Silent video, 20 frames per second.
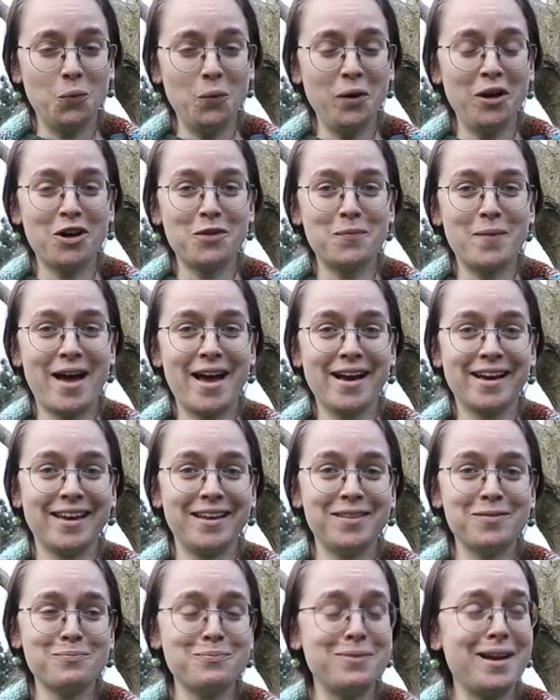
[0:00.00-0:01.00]
We are back
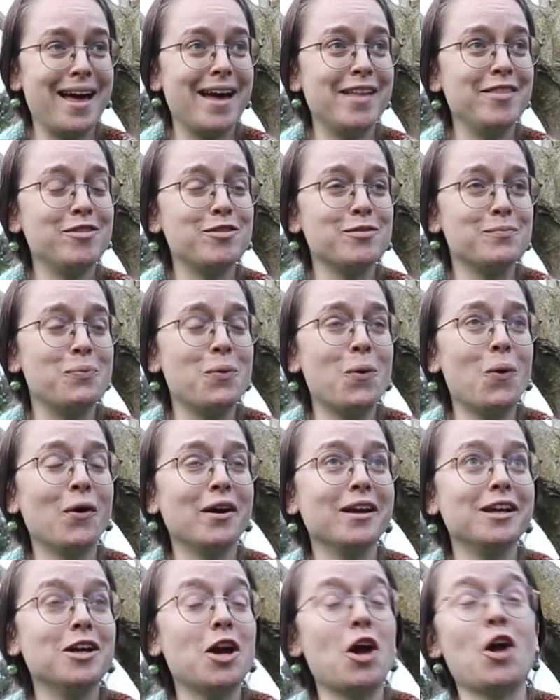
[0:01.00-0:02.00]
in bland,
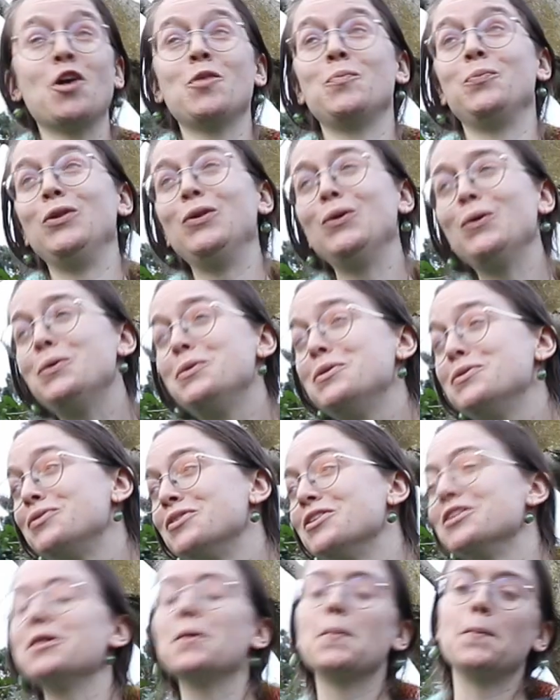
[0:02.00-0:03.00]
boring,
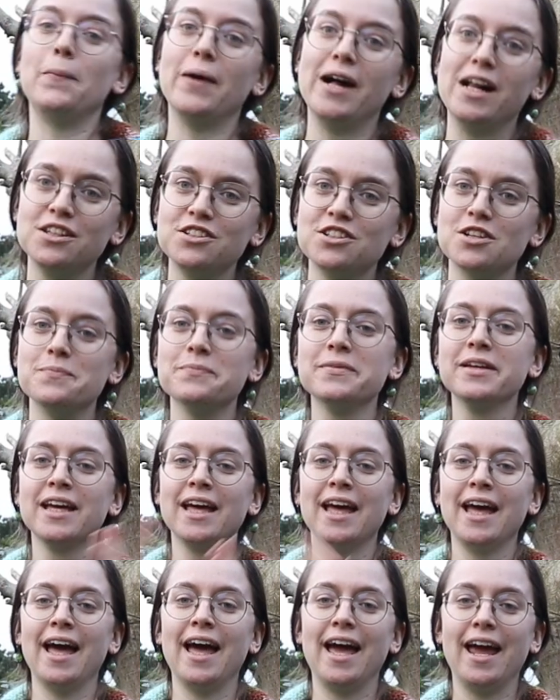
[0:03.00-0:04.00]
beautiful Belgium
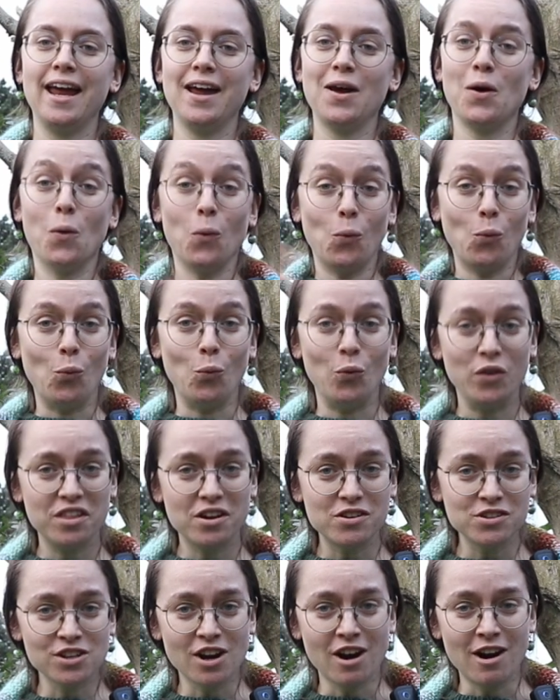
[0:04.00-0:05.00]

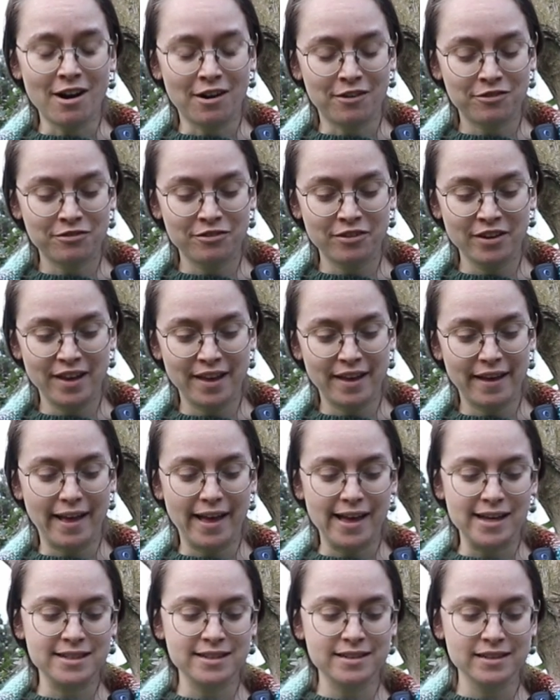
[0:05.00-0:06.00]
with our scarf.
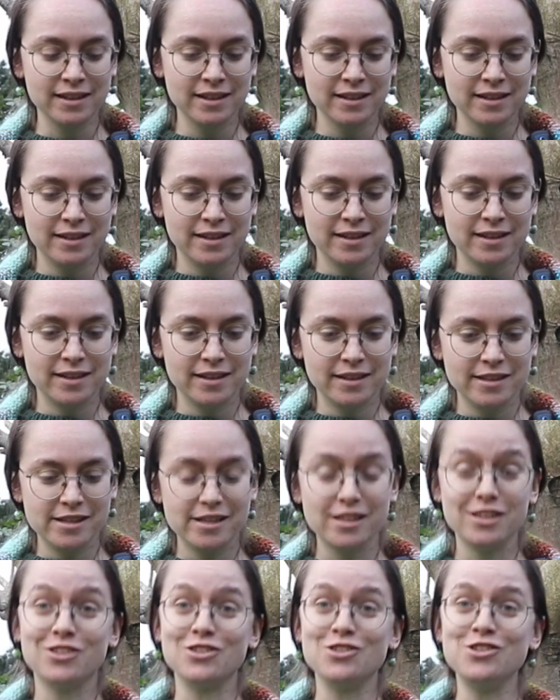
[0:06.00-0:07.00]
And
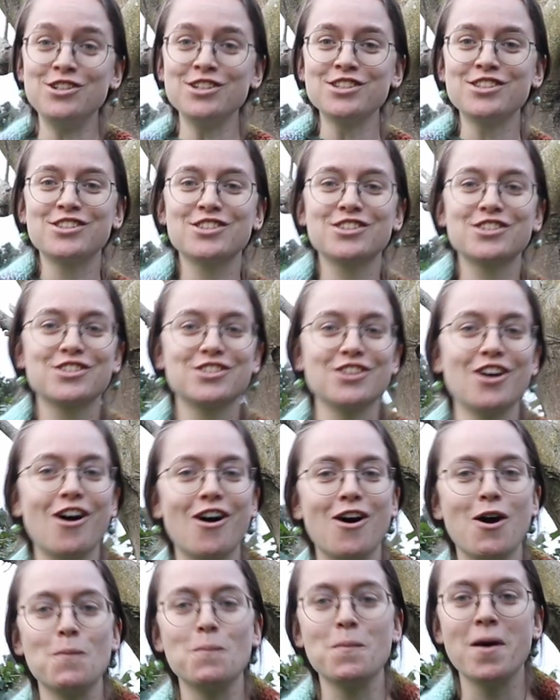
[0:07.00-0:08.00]
you just
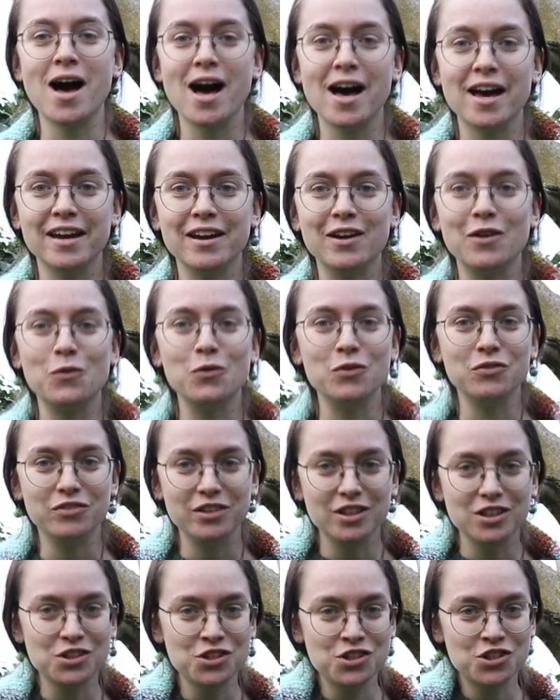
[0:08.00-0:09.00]
saw my
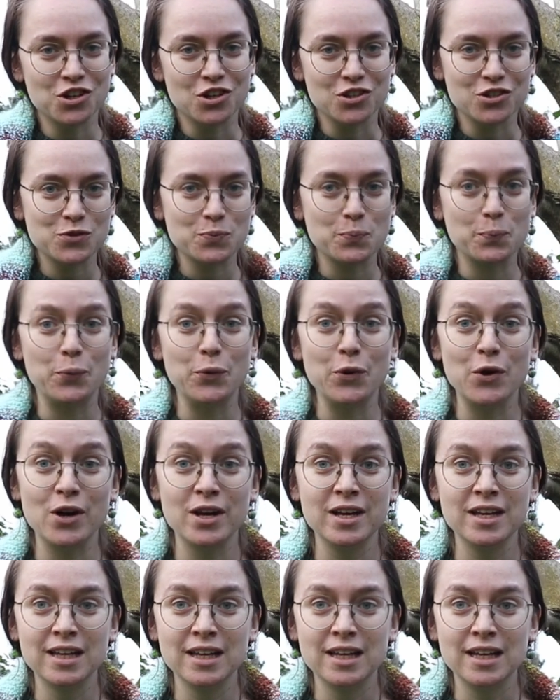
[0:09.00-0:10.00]
reveal shots,
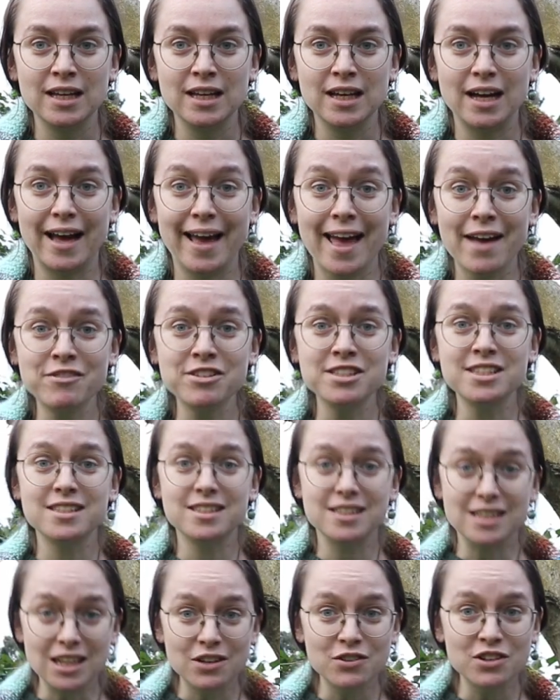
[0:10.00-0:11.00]
but I have a
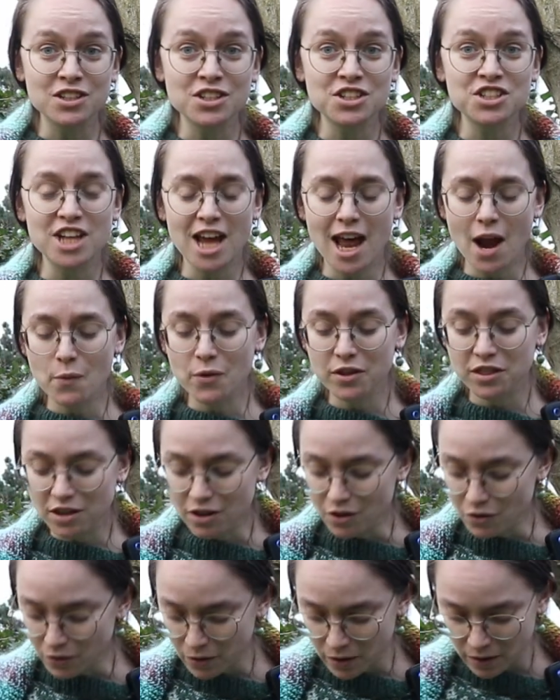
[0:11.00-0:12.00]
secret to share with
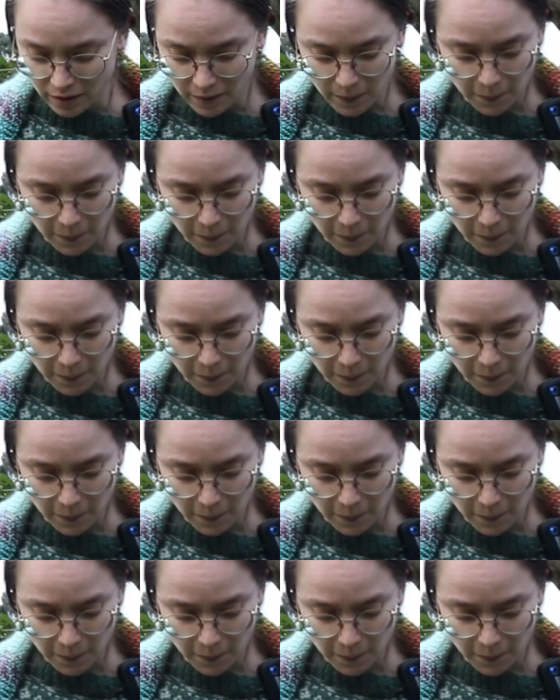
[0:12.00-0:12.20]
you.